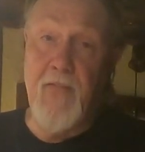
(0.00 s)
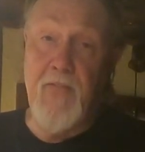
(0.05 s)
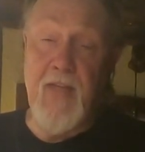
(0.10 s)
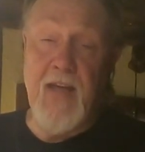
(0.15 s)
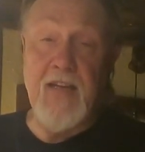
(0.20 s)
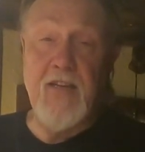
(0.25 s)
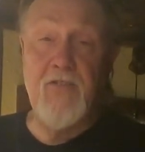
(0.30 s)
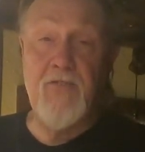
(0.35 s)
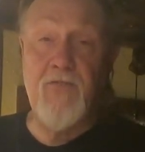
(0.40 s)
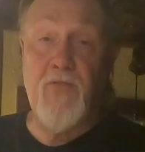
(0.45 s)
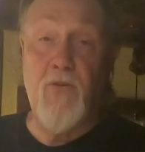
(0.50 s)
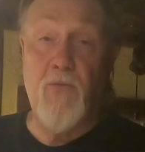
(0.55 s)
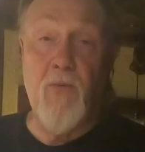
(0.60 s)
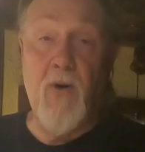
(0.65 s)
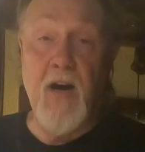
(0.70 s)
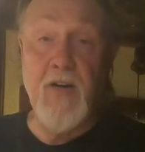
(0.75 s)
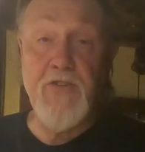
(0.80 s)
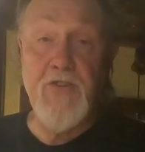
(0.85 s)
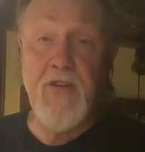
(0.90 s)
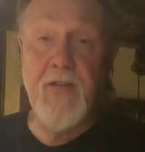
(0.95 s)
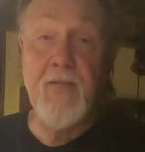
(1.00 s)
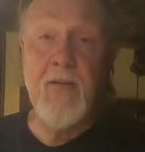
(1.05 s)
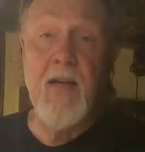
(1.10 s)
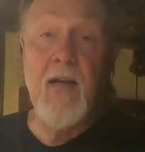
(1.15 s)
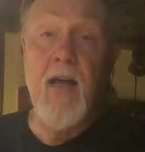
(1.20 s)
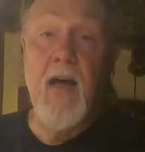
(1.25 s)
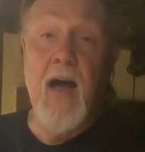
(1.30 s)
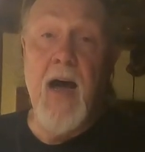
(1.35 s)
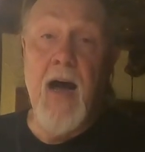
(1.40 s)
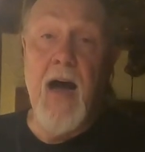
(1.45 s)
thanks for watching.
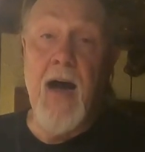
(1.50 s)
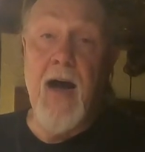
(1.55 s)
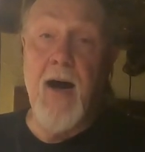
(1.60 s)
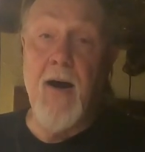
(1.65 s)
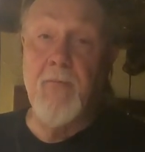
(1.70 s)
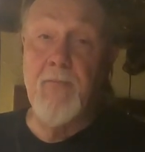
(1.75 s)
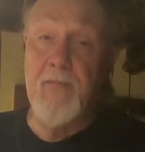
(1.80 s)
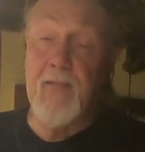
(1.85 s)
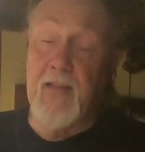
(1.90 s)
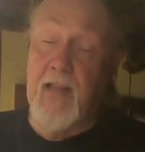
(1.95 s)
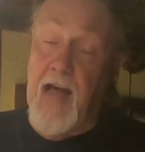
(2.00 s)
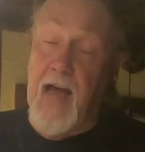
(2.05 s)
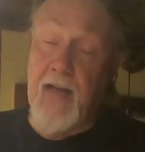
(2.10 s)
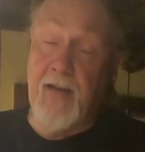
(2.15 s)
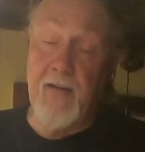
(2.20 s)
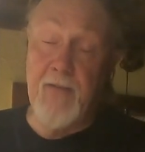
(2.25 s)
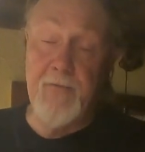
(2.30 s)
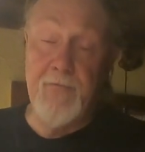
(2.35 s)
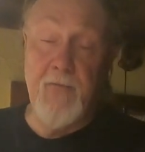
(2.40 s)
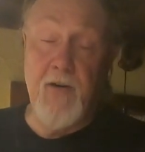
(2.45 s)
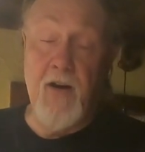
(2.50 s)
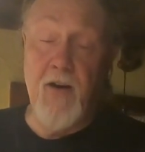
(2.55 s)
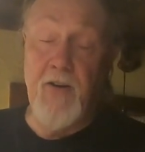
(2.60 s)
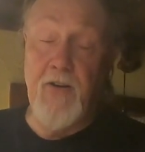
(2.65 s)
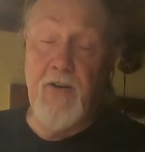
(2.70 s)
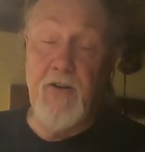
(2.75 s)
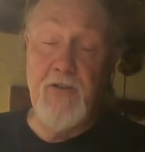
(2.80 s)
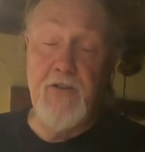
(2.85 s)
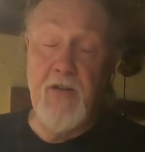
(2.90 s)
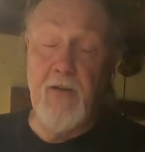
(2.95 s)
Like our
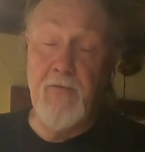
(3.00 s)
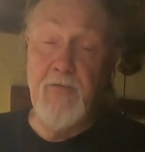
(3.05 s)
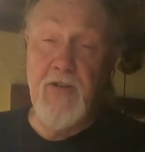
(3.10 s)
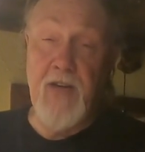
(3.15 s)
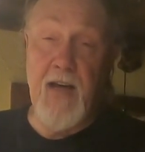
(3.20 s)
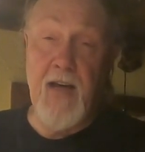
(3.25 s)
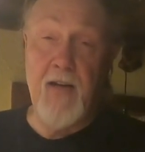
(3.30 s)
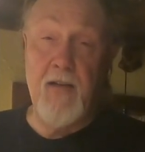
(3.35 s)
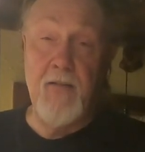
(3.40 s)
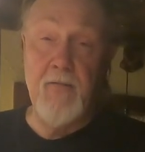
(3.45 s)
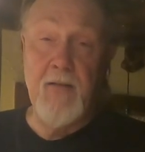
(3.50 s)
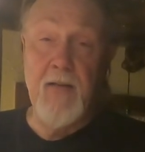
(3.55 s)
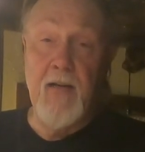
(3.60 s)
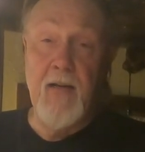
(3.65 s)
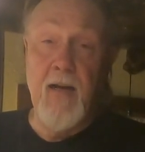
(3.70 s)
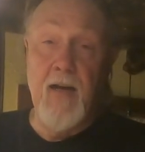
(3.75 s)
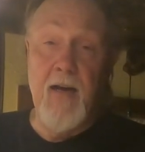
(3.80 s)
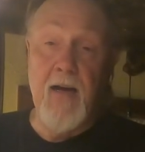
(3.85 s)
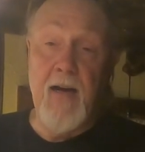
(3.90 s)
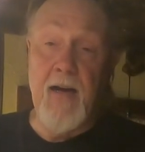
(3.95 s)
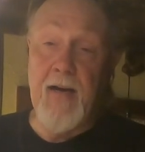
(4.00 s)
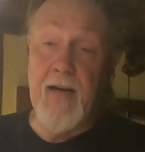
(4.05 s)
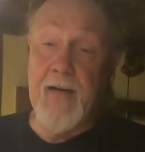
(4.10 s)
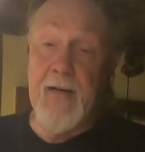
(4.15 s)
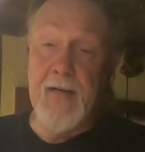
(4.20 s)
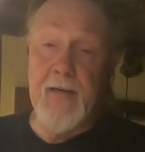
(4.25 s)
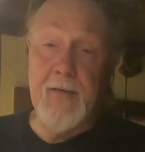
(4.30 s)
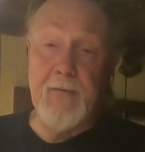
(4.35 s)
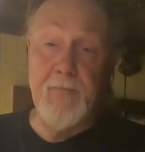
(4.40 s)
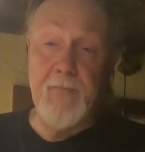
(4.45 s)
YouTube channel,
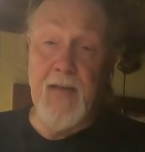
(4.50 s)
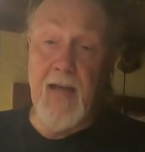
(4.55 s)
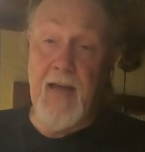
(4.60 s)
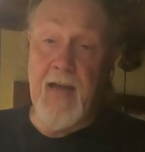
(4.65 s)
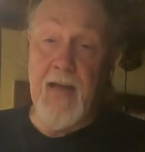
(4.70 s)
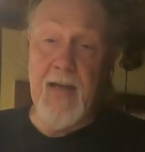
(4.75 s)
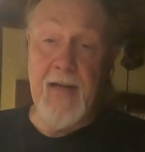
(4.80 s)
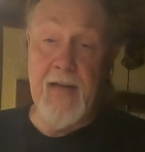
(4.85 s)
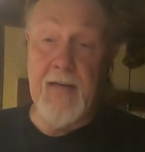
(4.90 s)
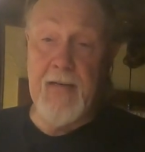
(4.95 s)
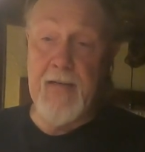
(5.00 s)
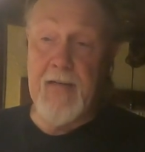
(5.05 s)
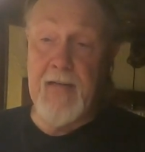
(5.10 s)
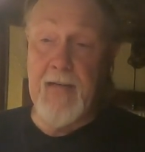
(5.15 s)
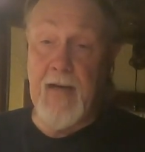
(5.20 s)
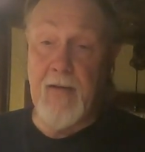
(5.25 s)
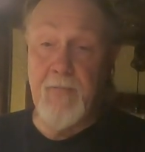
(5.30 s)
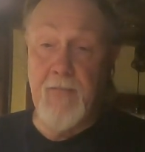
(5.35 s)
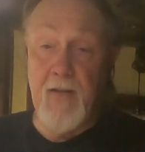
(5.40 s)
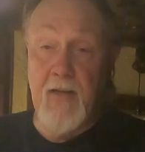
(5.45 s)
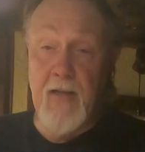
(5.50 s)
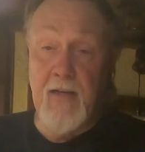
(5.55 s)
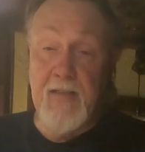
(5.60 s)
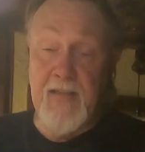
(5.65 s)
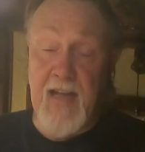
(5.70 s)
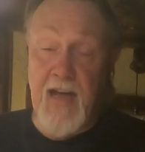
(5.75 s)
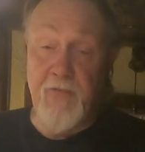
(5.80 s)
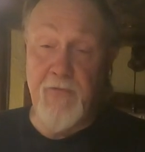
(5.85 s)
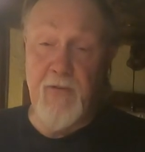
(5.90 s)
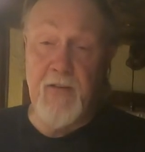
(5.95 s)
and
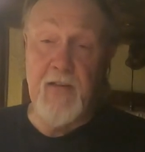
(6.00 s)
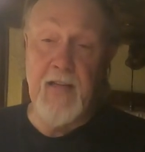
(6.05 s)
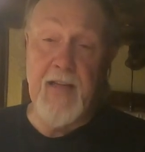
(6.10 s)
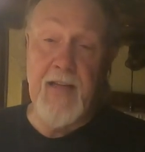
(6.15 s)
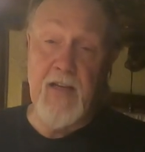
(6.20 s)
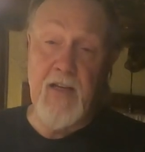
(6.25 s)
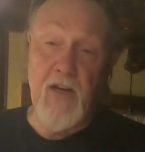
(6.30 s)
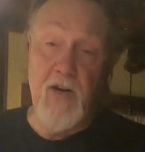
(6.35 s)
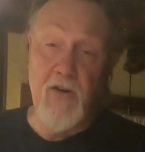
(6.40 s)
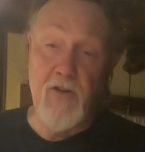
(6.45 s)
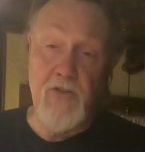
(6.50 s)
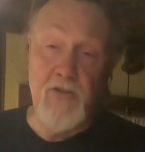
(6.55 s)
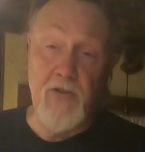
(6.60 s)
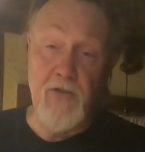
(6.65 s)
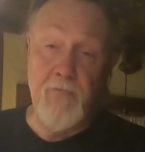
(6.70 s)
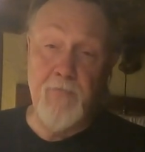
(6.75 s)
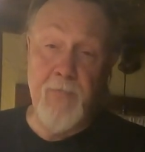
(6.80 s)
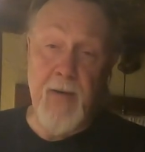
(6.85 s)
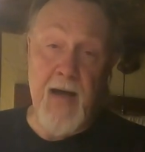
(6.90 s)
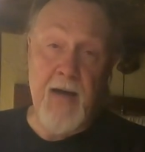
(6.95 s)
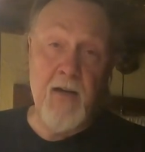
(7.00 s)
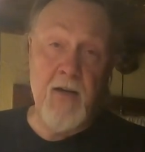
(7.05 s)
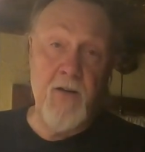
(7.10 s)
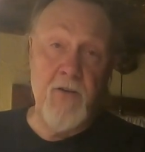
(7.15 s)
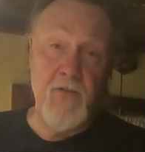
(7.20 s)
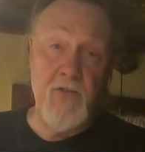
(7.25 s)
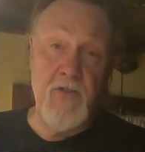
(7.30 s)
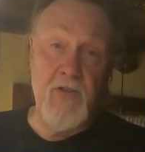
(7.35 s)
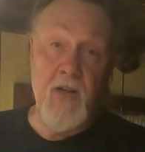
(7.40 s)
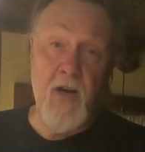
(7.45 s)
definitely go to
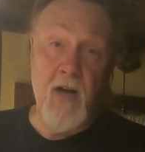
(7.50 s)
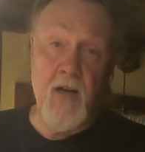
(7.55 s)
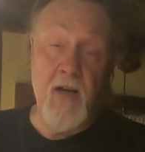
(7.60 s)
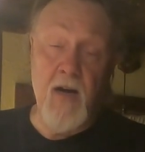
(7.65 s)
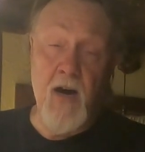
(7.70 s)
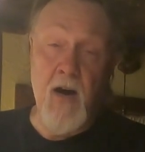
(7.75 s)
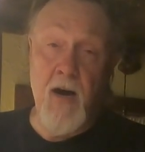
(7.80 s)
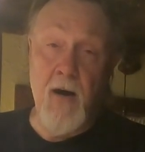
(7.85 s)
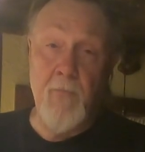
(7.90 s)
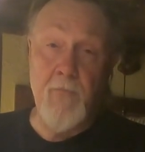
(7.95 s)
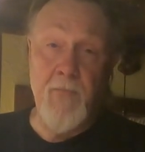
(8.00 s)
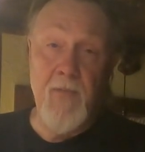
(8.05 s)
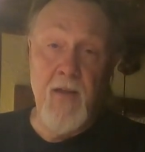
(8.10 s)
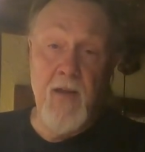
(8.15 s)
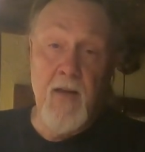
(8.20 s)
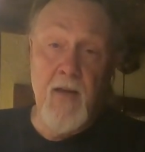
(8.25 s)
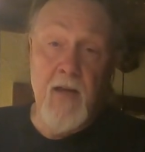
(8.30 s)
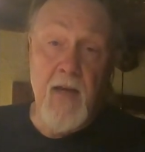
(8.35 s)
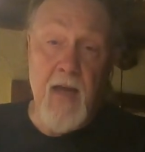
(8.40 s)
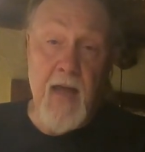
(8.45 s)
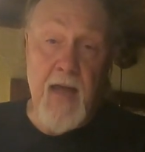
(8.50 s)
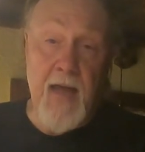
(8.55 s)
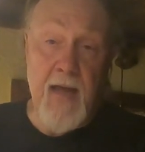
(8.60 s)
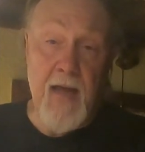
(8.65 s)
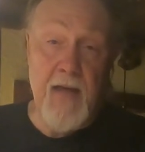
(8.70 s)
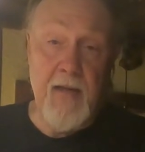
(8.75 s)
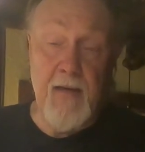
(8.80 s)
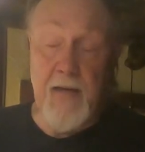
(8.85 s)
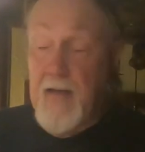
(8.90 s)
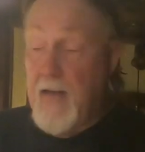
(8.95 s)
backcoats.com.
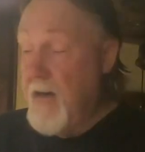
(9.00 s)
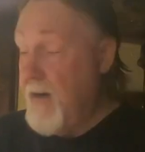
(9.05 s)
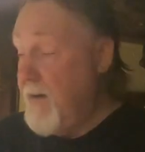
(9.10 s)
And